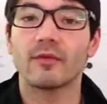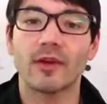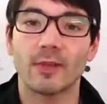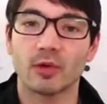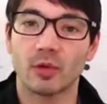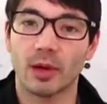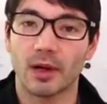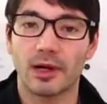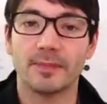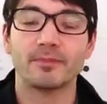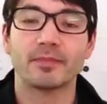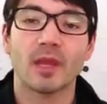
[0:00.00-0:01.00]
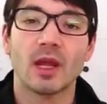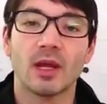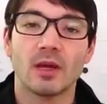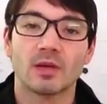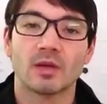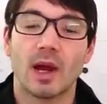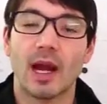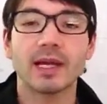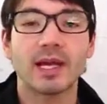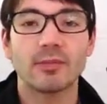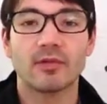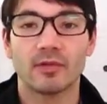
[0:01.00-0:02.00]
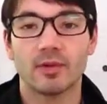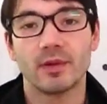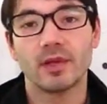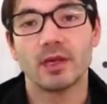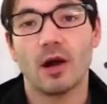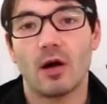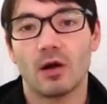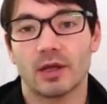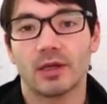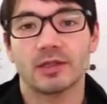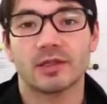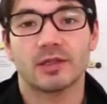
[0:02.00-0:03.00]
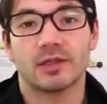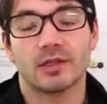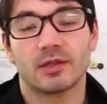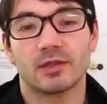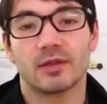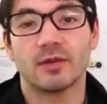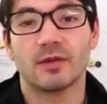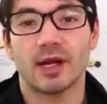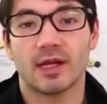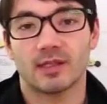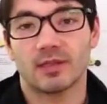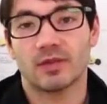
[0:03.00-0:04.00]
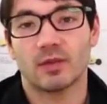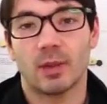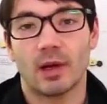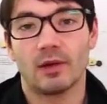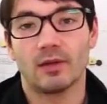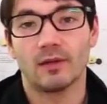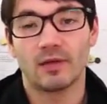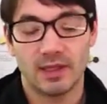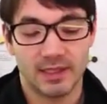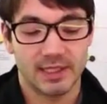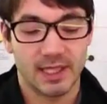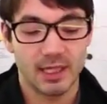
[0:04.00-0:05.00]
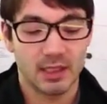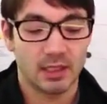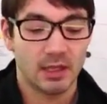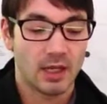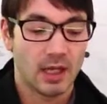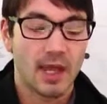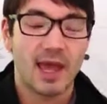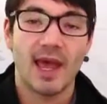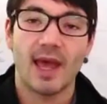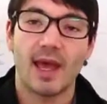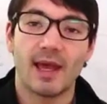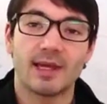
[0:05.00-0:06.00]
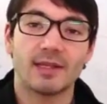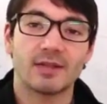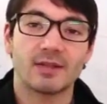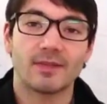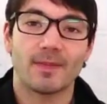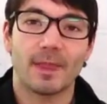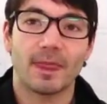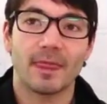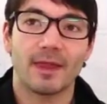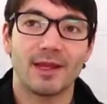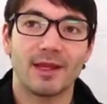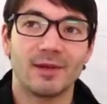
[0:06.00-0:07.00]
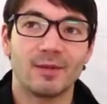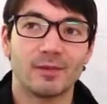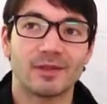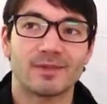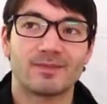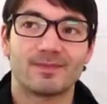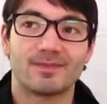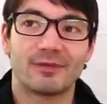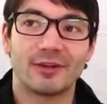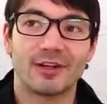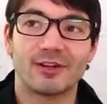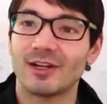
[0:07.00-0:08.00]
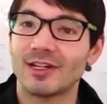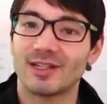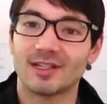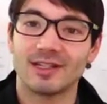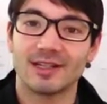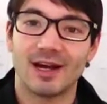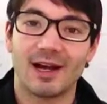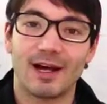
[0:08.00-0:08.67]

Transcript: February. So I came through the August 2012 intake, and it was pretty crazy.